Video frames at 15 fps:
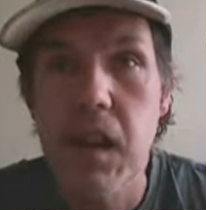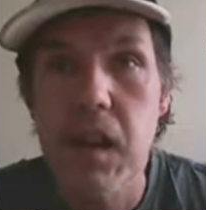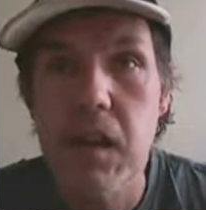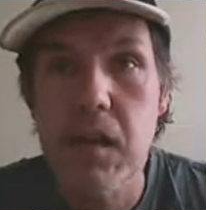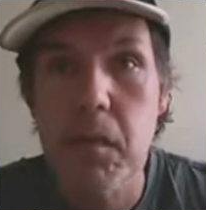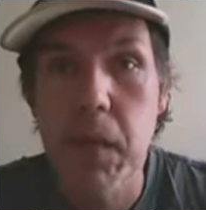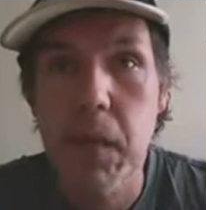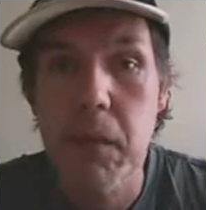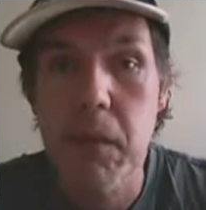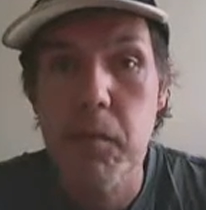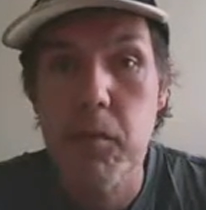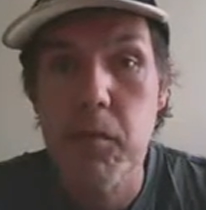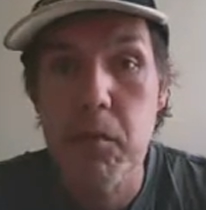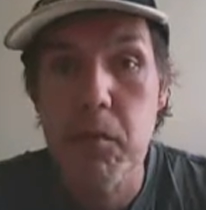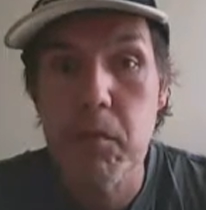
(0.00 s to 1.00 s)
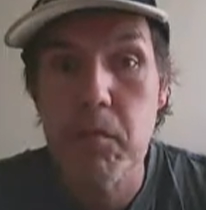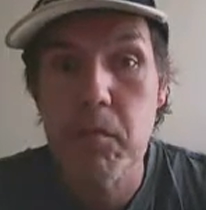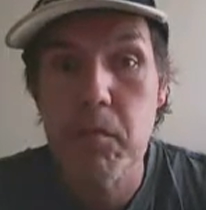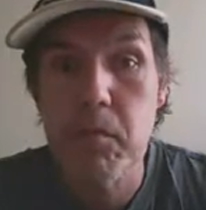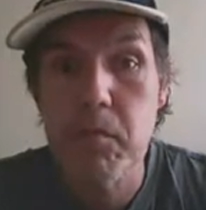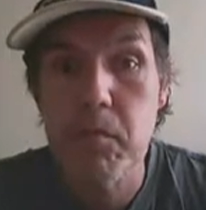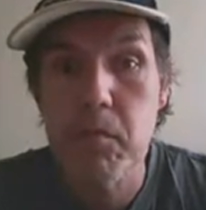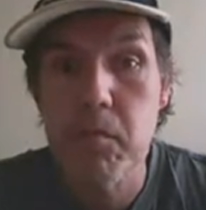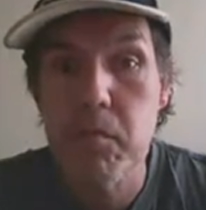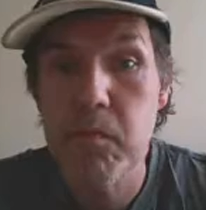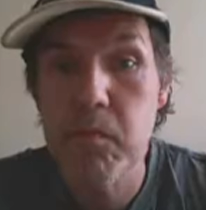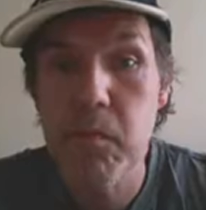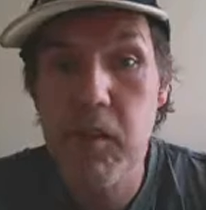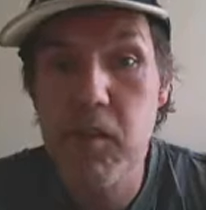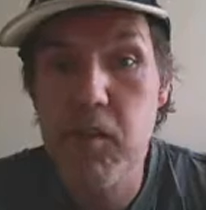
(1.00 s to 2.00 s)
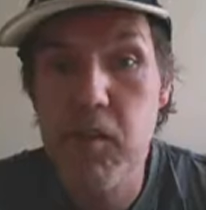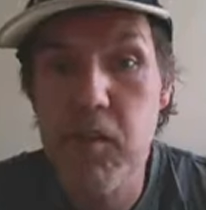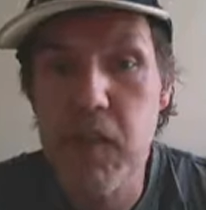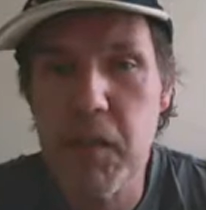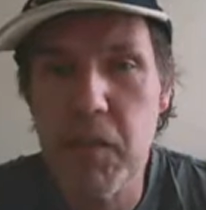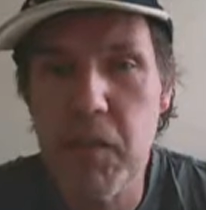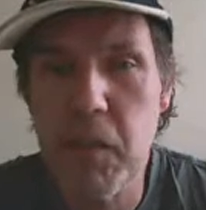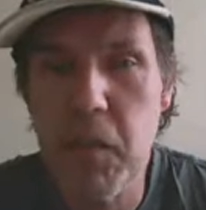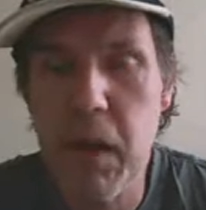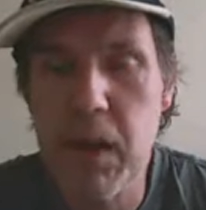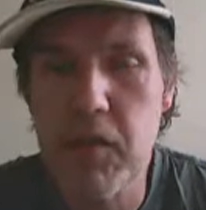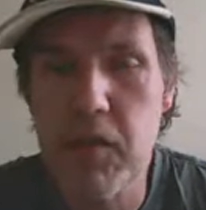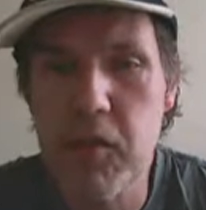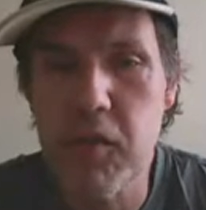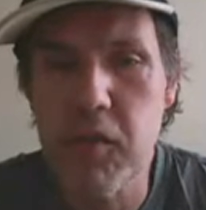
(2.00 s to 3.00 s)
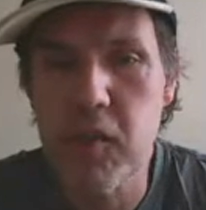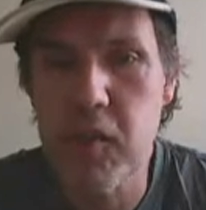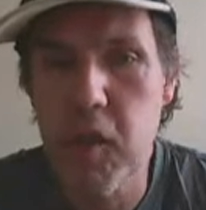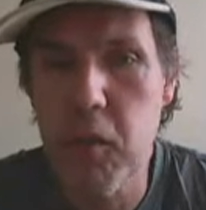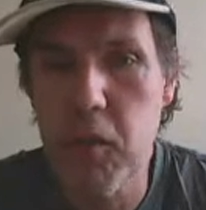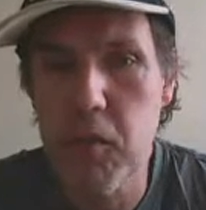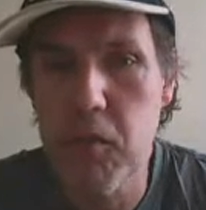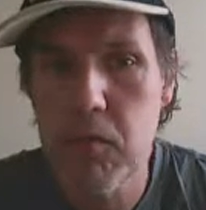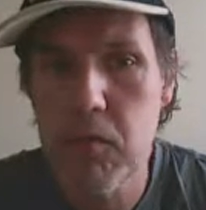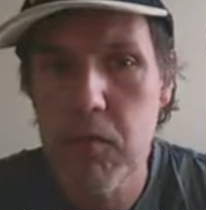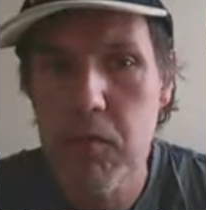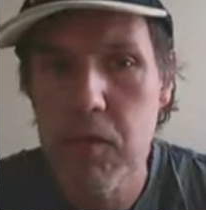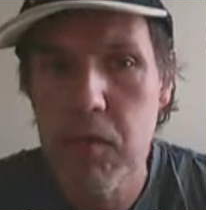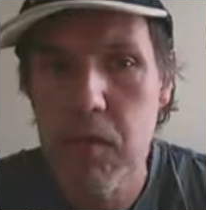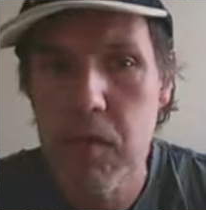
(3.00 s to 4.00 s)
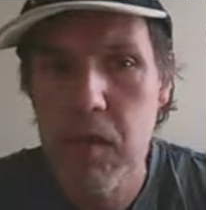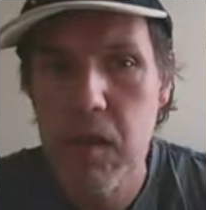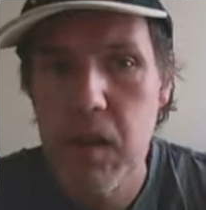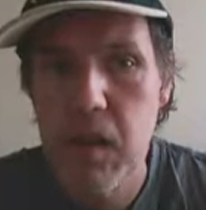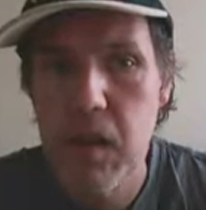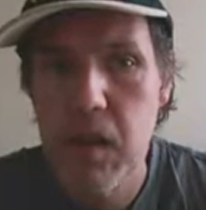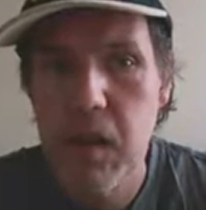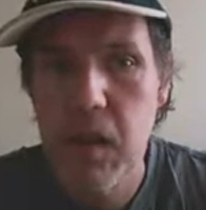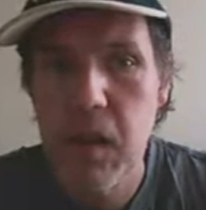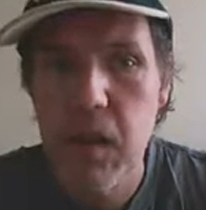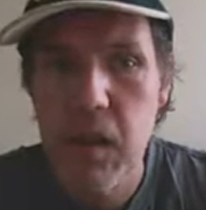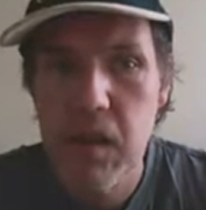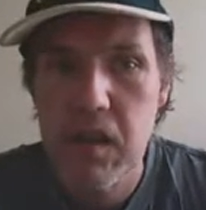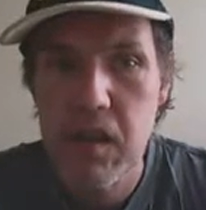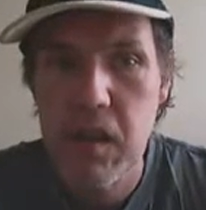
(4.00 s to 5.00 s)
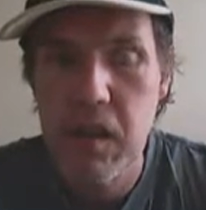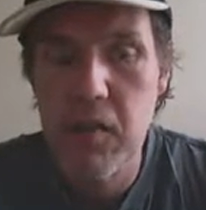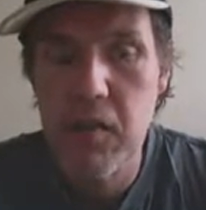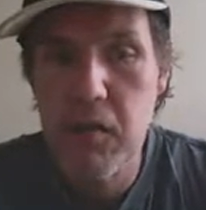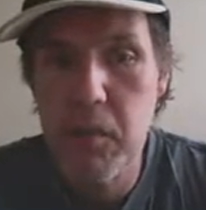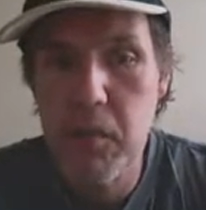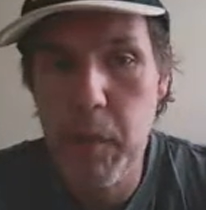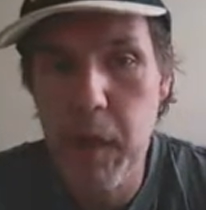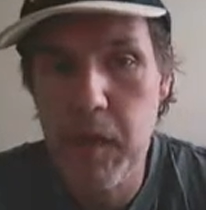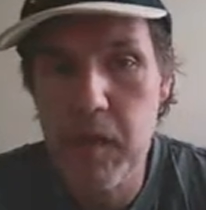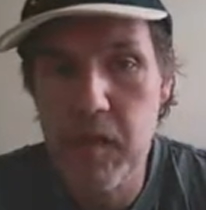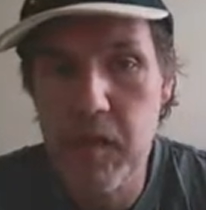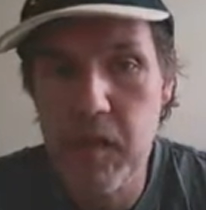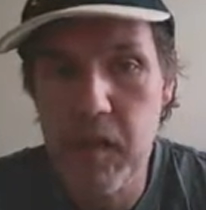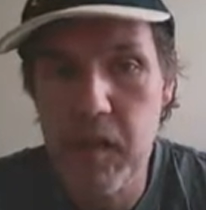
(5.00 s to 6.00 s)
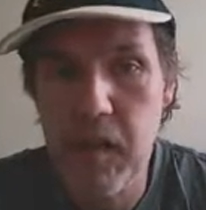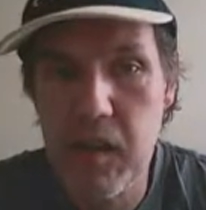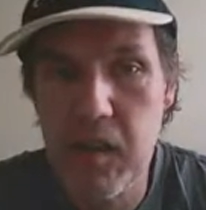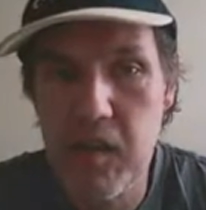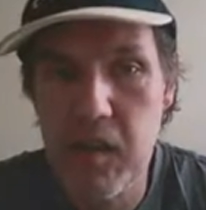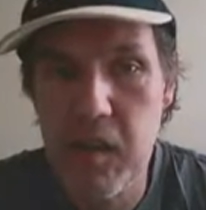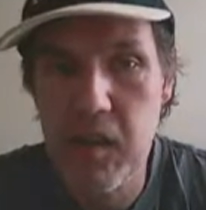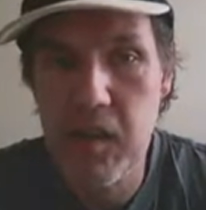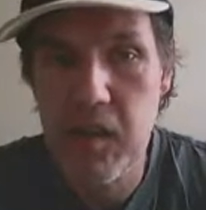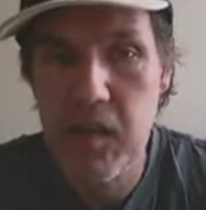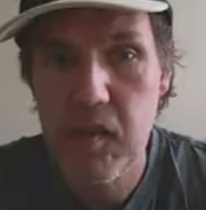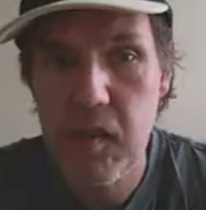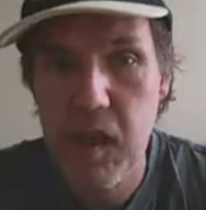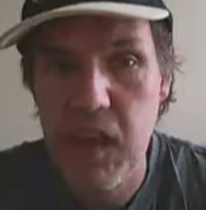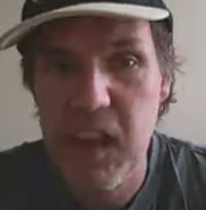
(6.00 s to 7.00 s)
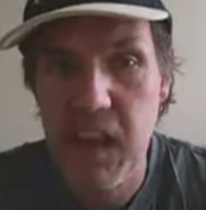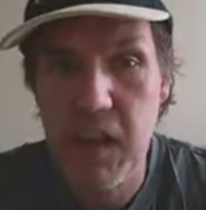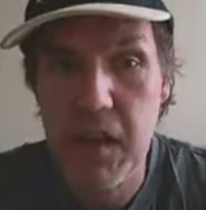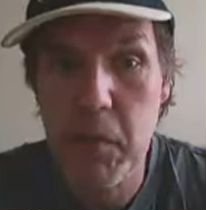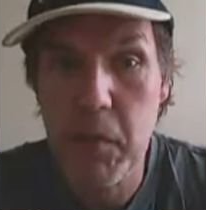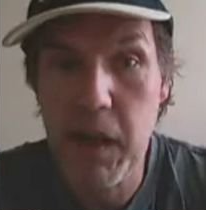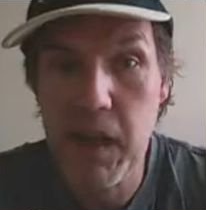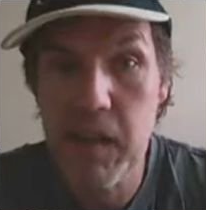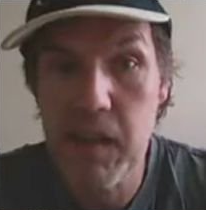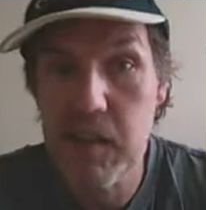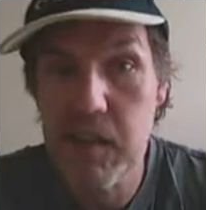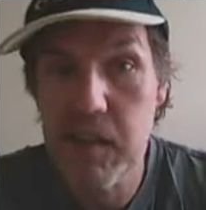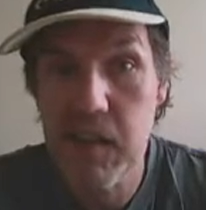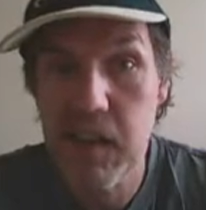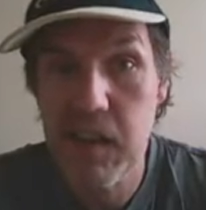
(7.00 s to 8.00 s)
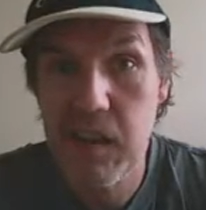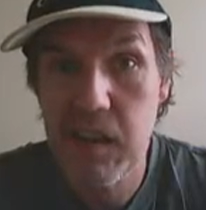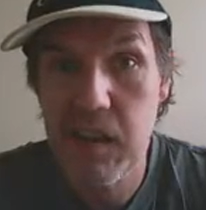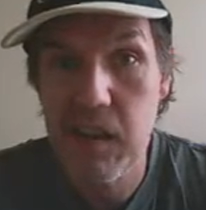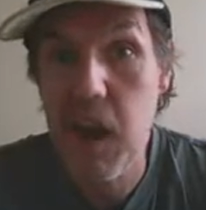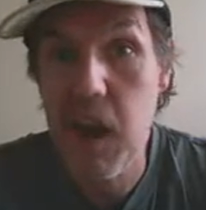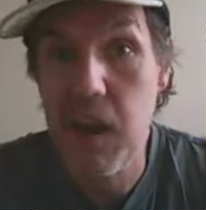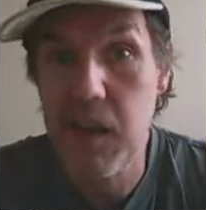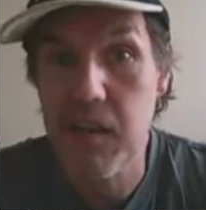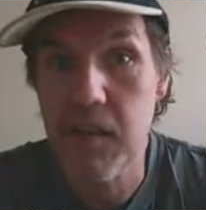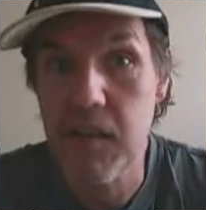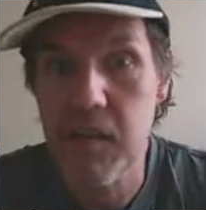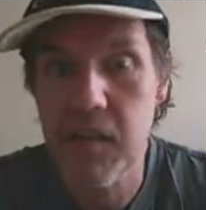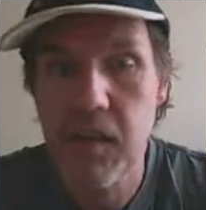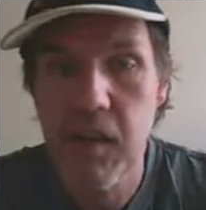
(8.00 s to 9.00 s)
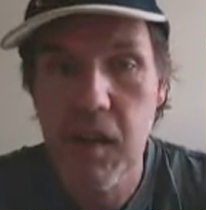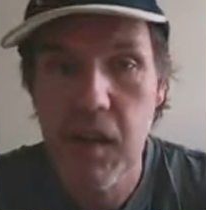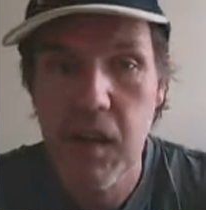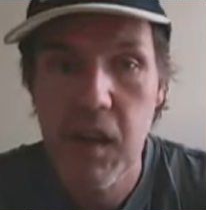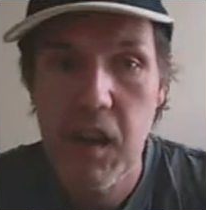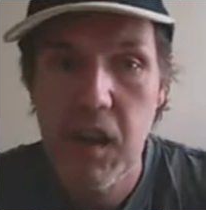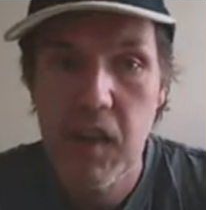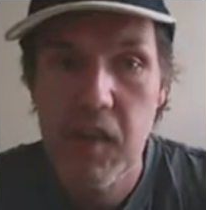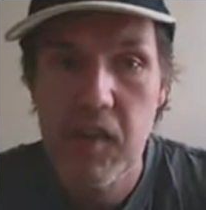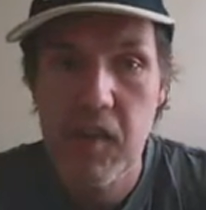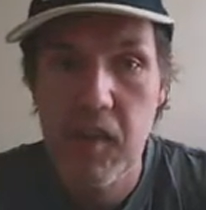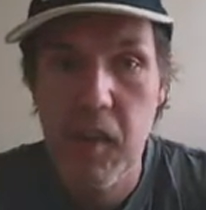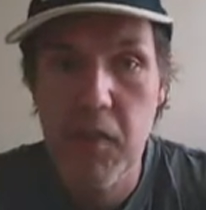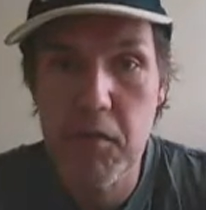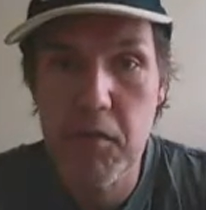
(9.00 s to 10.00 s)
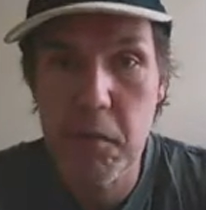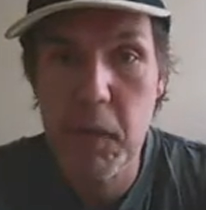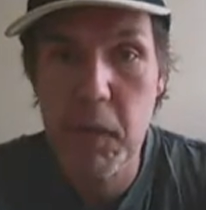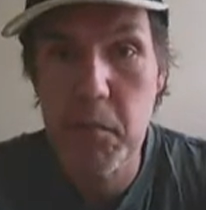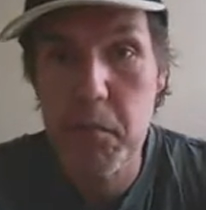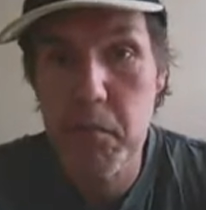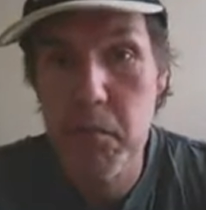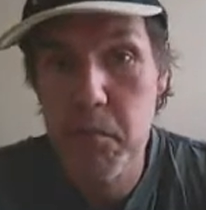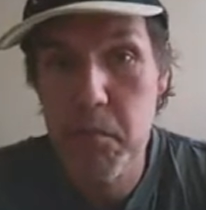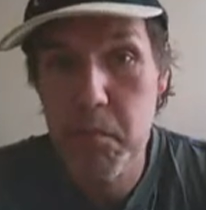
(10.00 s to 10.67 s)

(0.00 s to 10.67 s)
And the people, once you give away your soul, then you're basically just an animated carcass. So it would be